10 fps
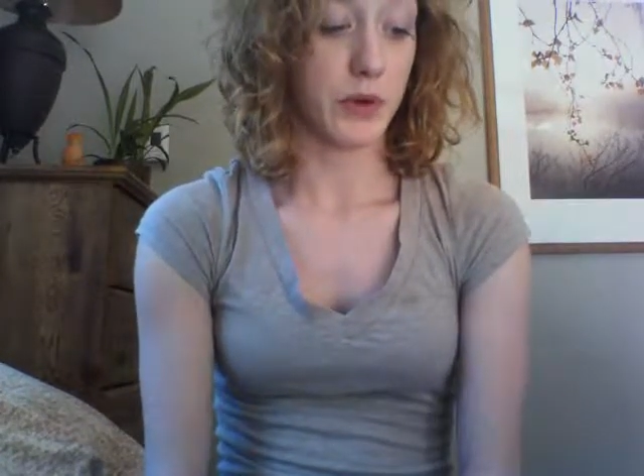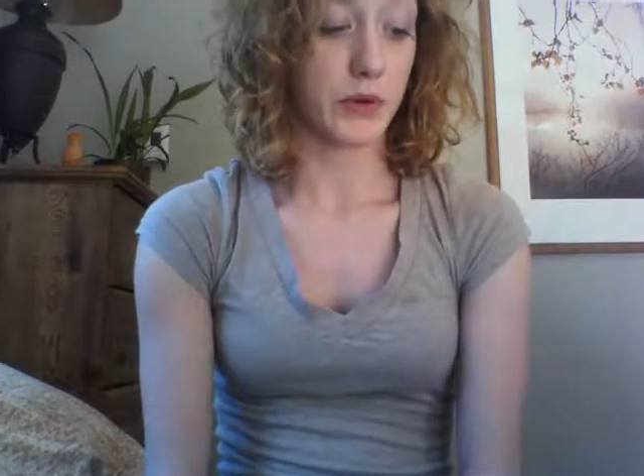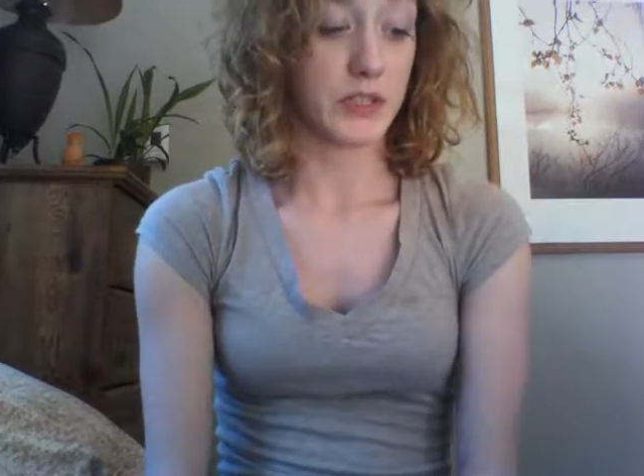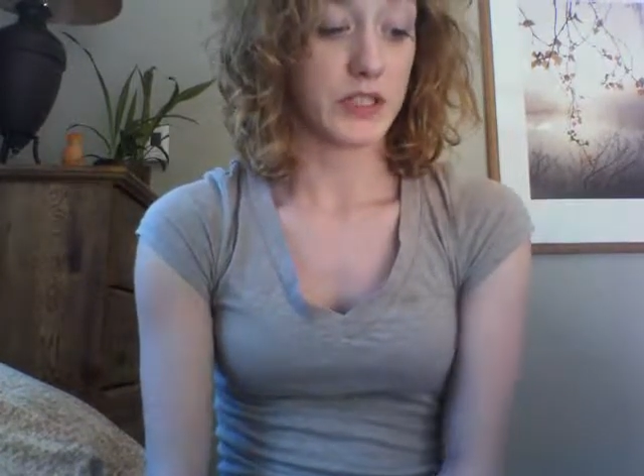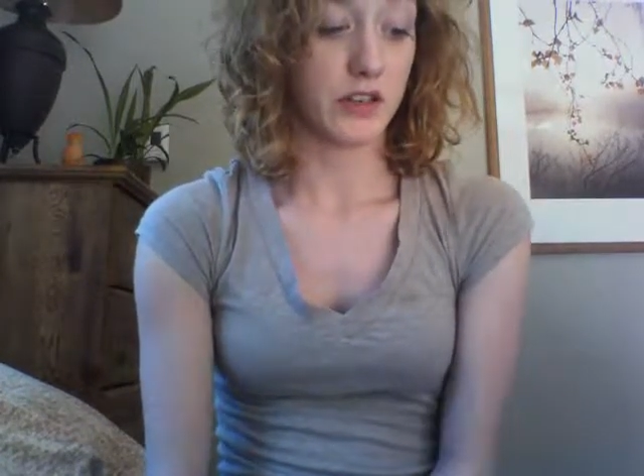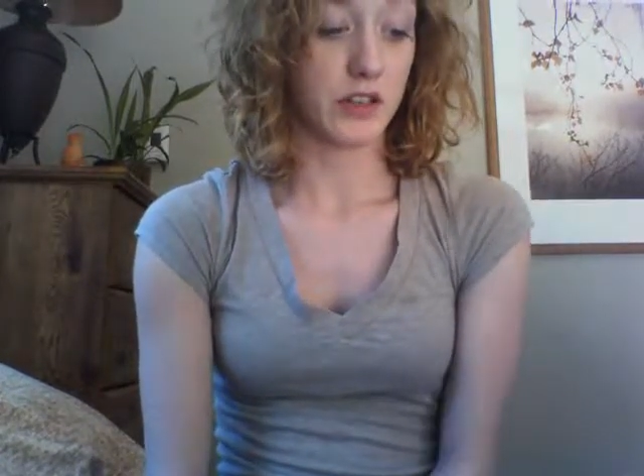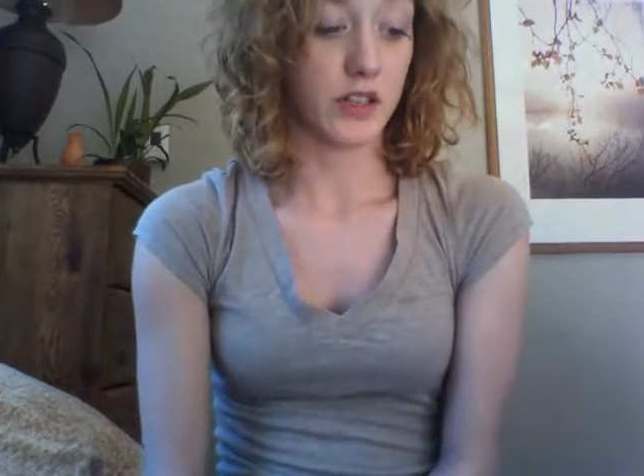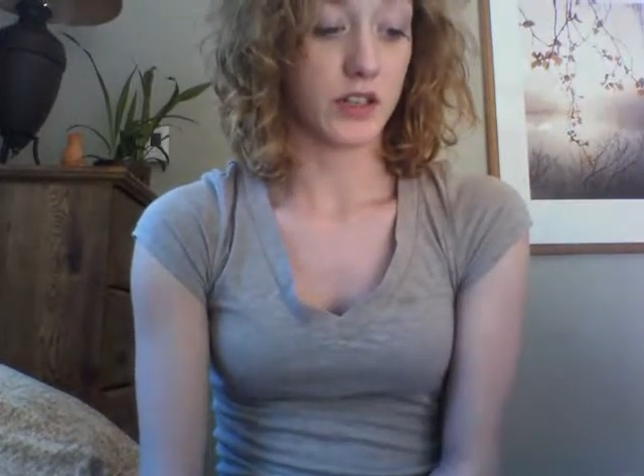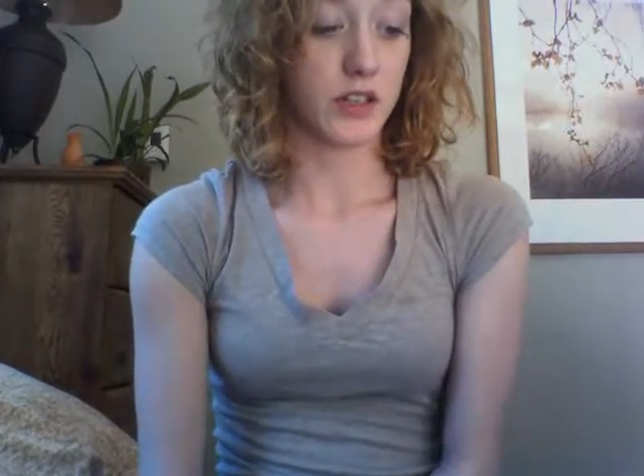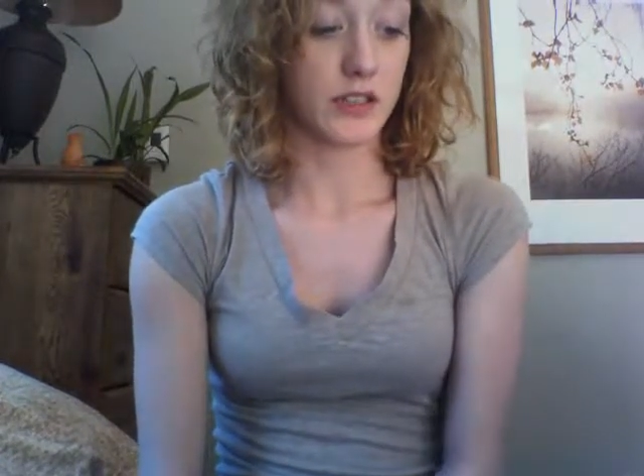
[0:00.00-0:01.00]

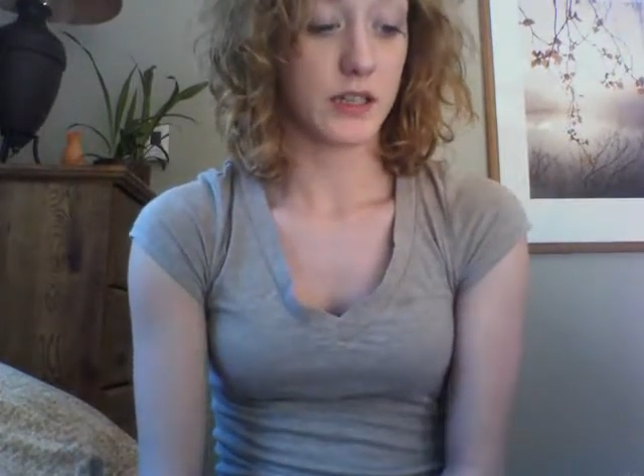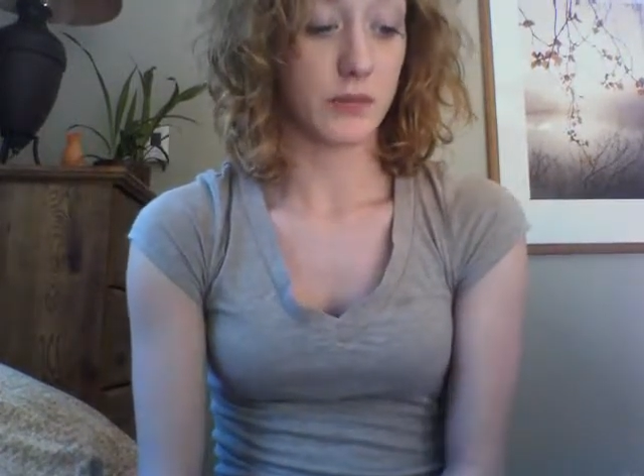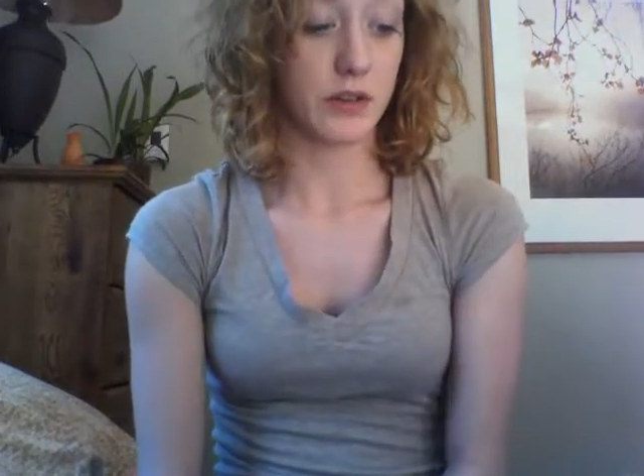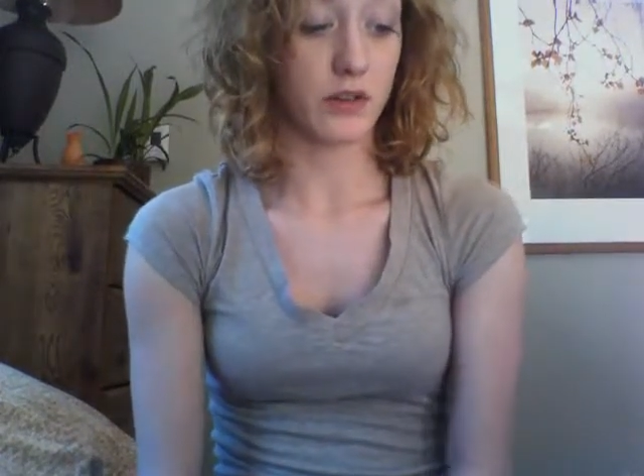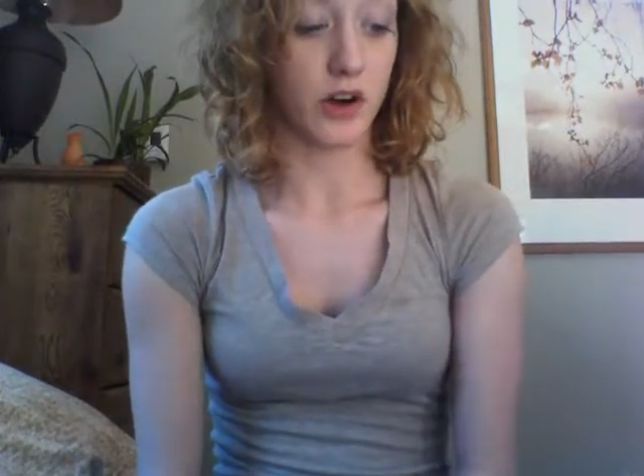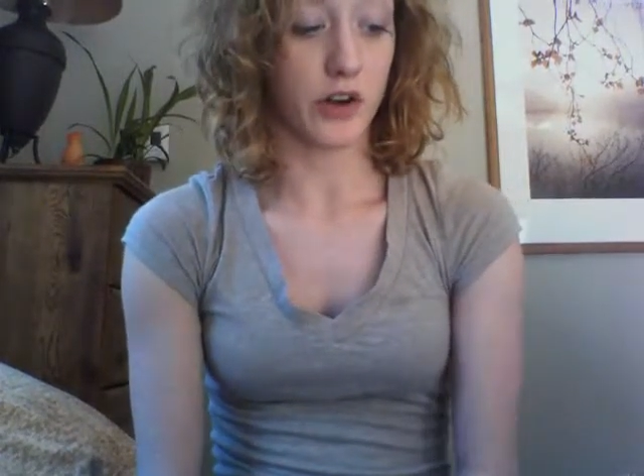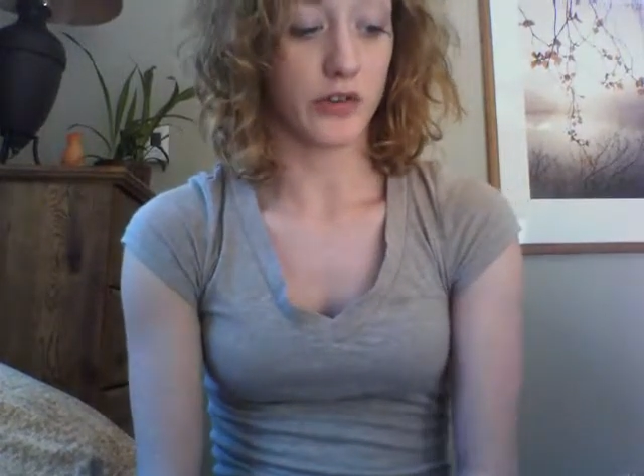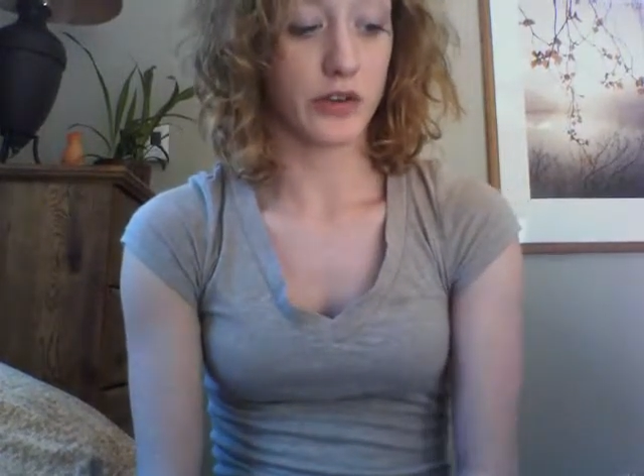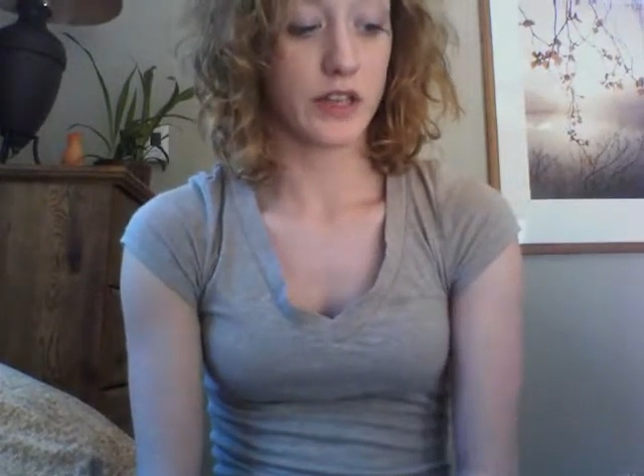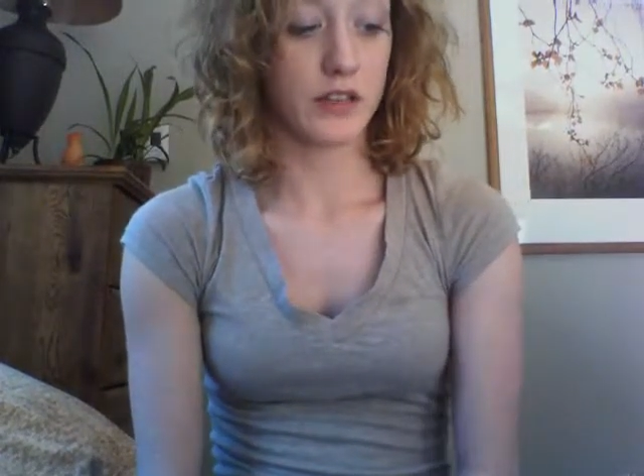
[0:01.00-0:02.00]
posterior tibial
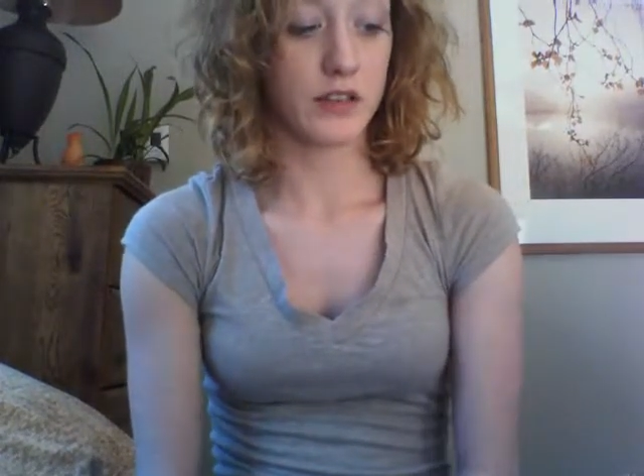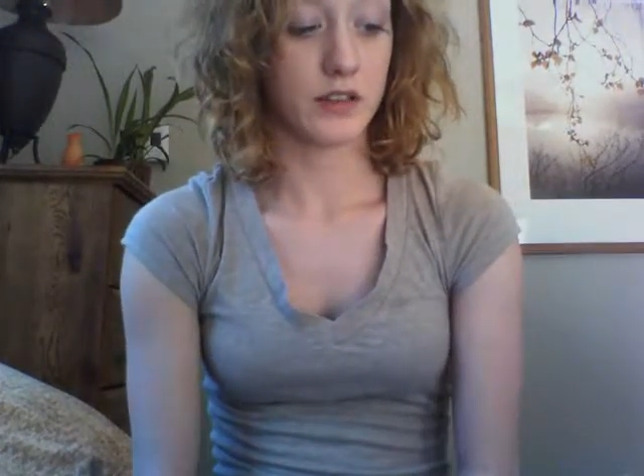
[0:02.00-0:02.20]
artery